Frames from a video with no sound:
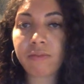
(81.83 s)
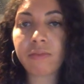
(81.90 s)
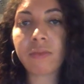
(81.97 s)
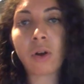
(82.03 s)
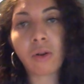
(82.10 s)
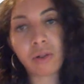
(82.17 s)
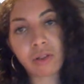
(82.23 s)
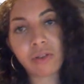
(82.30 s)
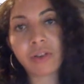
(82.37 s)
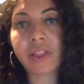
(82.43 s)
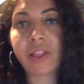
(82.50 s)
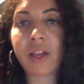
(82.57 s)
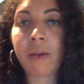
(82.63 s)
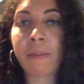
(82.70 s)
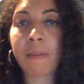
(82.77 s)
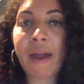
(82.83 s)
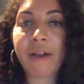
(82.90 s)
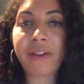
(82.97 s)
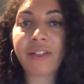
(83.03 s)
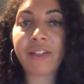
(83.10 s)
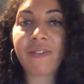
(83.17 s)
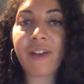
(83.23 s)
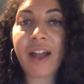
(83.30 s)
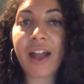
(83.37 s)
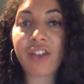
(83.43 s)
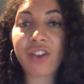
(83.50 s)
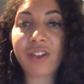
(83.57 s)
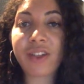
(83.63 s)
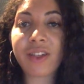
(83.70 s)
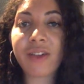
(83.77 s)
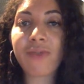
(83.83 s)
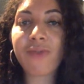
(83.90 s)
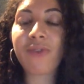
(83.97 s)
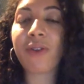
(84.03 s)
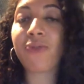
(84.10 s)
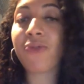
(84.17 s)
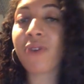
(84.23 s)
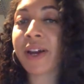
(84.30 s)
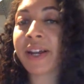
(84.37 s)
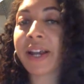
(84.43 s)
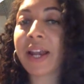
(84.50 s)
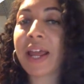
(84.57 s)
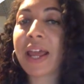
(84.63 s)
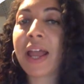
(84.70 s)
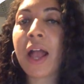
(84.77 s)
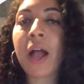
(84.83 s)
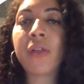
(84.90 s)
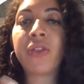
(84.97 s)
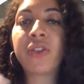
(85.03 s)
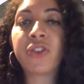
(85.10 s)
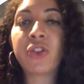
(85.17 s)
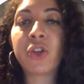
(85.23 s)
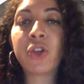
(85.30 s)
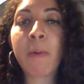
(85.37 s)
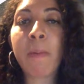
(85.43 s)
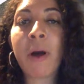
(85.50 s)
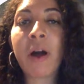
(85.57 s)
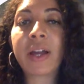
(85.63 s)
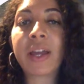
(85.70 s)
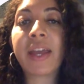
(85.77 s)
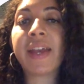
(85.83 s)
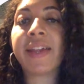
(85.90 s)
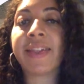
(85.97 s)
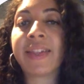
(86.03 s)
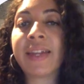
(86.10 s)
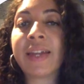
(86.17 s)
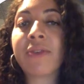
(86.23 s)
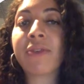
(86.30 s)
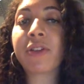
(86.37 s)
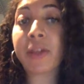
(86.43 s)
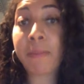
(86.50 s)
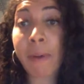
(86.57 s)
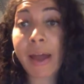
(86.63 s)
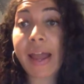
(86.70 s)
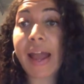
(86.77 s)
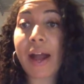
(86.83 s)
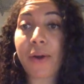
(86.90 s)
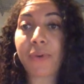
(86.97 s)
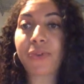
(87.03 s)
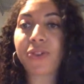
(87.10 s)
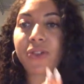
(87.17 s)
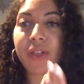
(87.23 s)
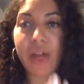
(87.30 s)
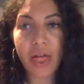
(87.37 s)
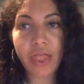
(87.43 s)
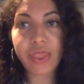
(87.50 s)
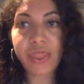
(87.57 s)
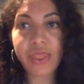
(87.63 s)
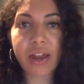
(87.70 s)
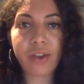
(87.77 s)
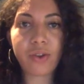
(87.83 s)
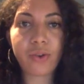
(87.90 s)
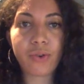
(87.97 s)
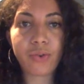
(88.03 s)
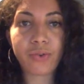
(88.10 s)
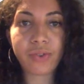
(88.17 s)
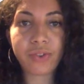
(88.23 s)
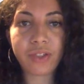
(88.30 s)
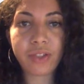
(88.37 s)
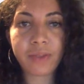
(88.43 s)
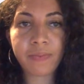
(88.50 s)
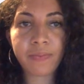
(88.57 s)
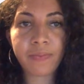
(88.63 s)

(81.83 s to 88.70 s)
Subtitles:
Older is the comparative adjective. And finally, the supermarket is nearer to my house than yours.